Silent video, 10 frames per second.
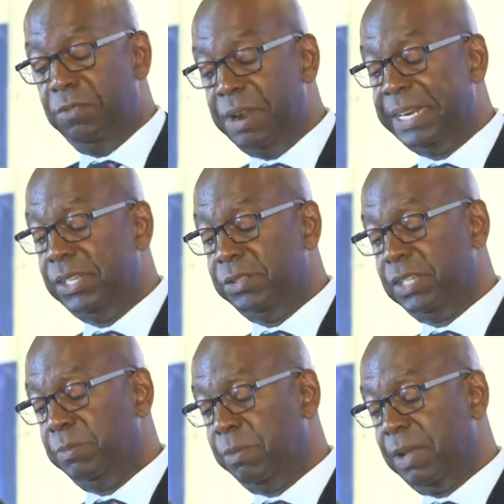already
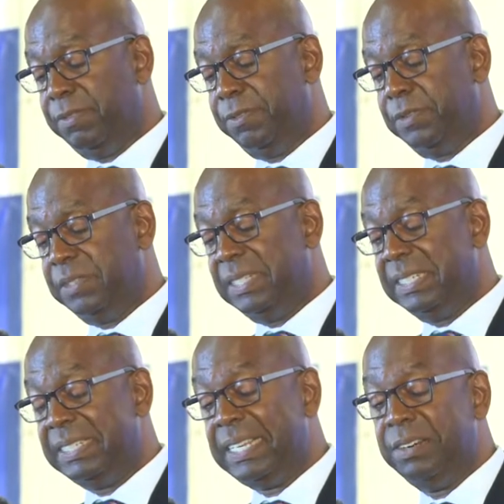using mobile phones, the
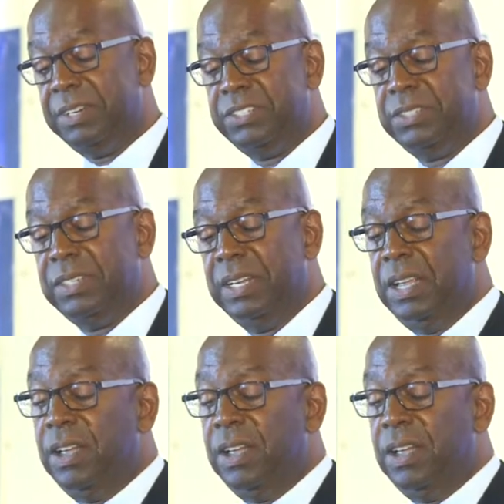acceleration